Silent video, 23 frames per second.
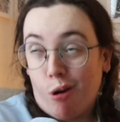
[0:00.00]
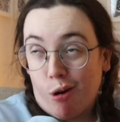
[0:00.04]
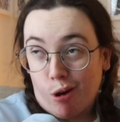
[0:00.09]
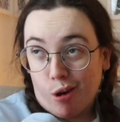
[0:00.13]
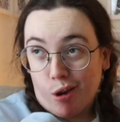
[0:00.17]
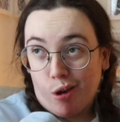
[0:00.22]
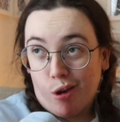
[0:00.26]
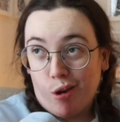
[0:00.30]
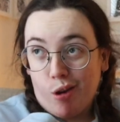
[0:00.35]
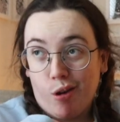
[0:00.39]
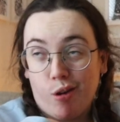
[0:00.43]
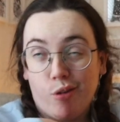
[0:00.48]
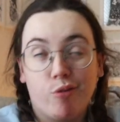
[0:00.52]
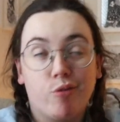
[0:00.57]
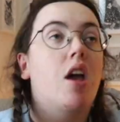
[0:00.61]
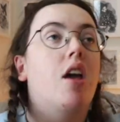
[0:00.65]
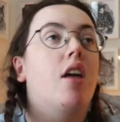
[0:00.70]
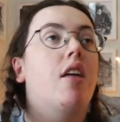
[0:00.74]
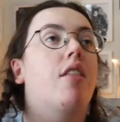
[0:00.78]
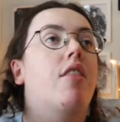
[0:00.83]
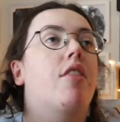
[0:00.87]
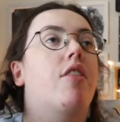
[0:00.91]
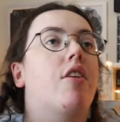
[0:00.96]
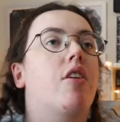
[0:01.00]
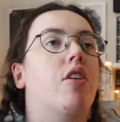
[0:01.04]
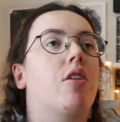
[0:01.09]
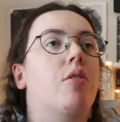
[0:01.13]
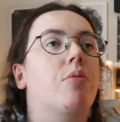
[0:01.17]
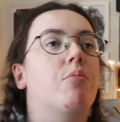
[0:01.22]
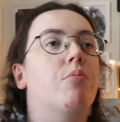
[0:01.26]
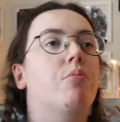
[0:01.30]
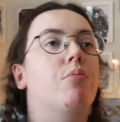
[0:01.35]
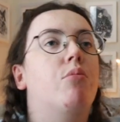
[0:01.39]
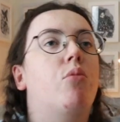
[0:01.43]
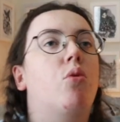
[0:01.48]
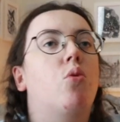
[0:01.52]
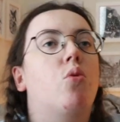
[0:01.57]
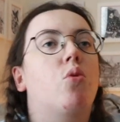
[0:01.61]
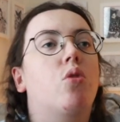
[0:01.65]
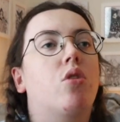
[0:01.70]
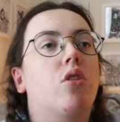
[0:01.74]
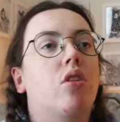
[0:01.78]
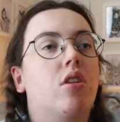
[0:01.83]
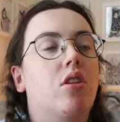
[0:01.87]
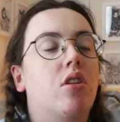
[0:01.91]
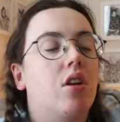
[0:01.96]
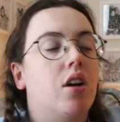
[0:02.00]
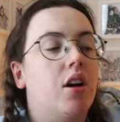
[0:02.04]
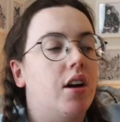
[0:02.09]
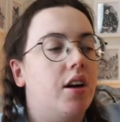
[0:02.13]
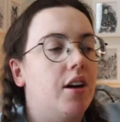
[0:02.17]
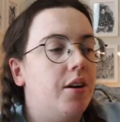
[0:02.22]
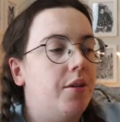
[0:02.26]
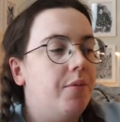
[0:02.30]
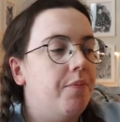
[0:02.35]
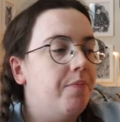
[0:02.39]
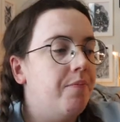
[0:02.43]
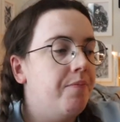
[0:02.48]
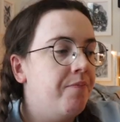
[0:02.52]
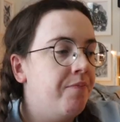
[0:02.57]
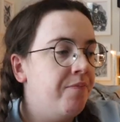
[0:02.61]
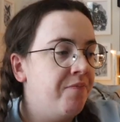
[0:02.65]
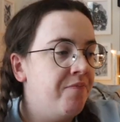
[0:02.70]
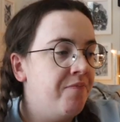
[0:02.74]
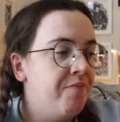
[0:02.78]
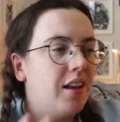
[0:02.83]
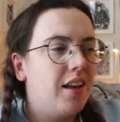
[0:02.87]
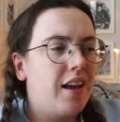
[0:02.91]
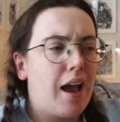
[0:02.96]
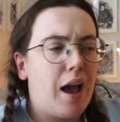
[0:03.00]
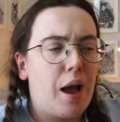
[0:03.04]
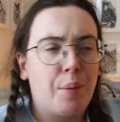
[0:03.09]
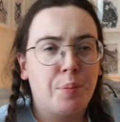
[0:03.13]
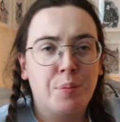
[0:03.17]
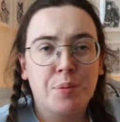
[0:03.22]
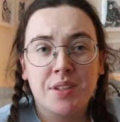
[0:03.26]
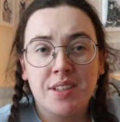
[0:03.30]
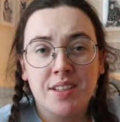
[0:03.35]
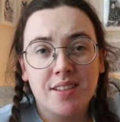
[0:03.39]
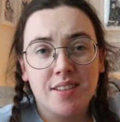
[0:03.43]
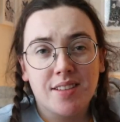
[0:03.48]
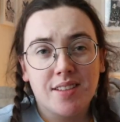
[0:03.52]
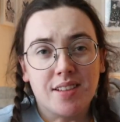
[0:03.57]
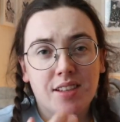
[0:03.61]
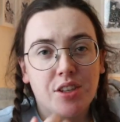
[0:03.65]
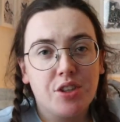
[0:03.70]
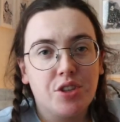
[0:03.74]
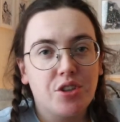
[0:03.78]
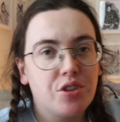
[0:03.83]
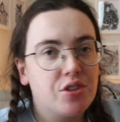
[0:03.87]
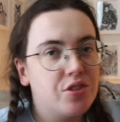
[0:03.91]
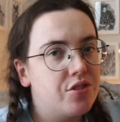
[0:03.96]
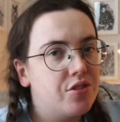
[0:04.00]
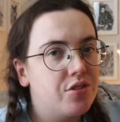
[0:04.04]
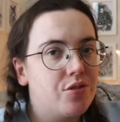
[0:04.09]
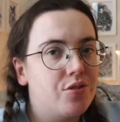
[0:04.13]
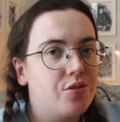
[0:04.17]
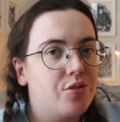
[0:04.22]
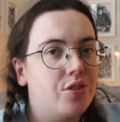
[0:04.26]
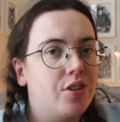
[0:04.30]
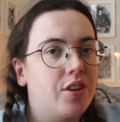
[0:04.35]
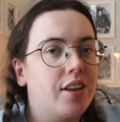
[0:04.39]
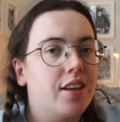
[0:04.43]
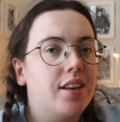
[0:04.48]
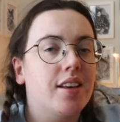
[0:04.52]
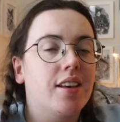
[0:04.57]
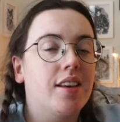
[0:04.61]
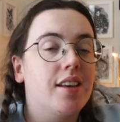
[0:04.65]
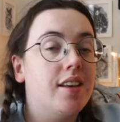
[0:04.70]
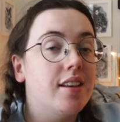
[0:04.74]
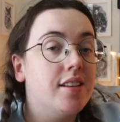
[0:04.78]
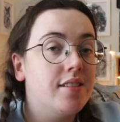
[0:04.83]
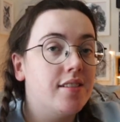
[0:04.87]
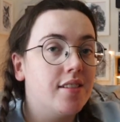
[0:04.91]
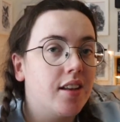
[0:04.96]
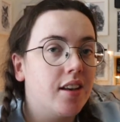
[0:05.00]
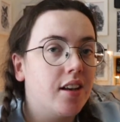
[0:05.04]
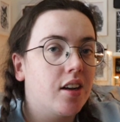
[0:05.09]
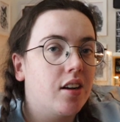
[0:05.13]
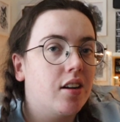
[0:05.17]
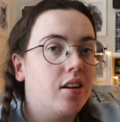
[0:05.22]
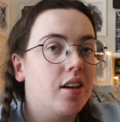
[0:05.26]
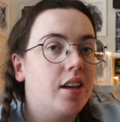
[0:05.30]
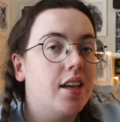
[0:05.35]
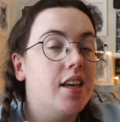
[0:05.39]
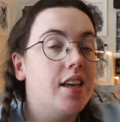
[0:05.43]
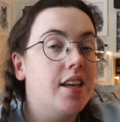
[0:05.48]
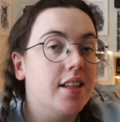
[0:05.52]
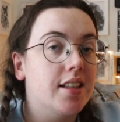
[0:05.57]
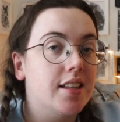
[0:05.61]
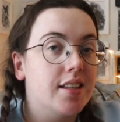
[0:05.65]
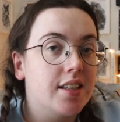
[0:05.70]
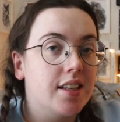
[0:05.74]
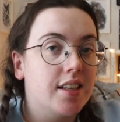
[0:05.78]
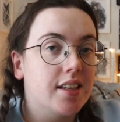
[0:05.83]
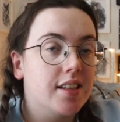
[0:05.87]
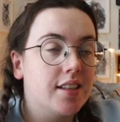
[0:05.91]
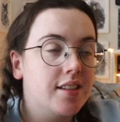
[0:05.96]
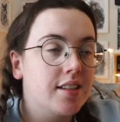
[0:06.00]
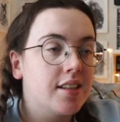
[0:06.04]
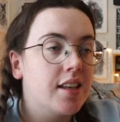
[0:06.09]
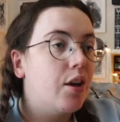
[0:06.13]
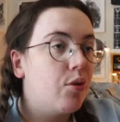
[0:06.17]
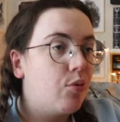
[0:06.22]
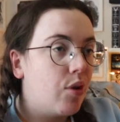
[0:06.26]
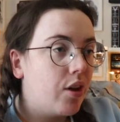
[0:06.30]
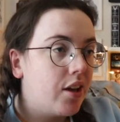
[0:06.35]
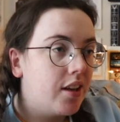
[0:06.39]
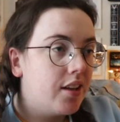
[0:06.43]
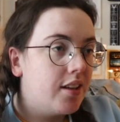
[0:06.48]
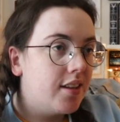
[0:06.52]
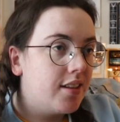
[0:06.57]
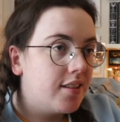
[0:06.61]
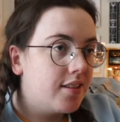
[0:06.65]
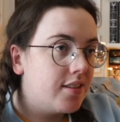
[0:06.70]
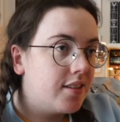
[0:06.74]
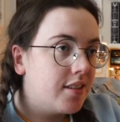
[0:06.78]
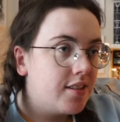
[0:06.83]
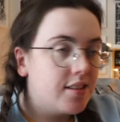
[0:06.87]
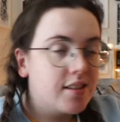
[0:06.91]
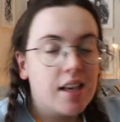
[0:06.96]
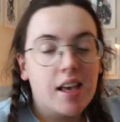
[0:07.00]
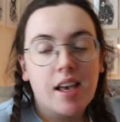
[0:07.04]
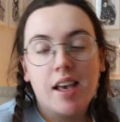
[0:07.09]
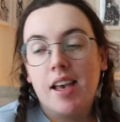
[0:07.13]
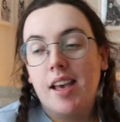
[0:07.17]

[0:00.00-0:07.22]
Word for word: I have. They're more... Um, absent seizures. So like he's there, he can see us, he recognizes us.